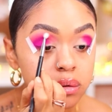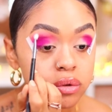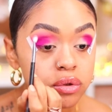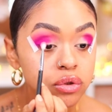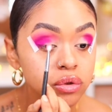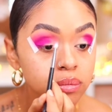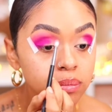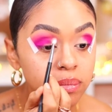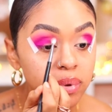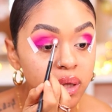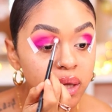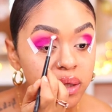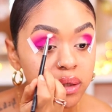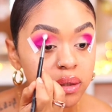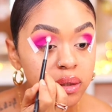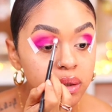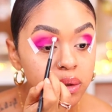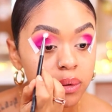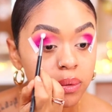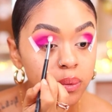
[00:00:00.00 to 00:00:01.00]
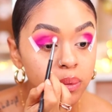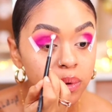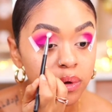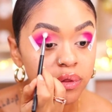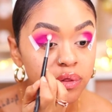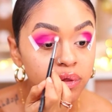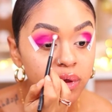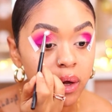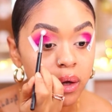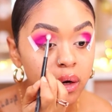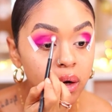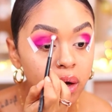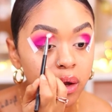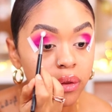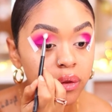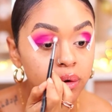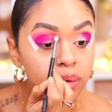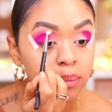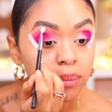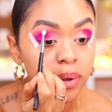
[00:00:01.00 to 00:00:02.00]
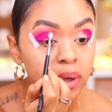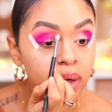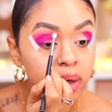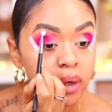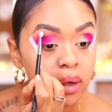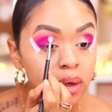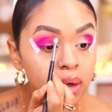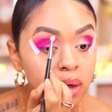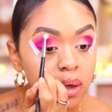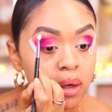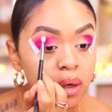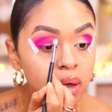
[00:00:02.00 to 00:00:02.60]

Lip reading: to blend it with that other pink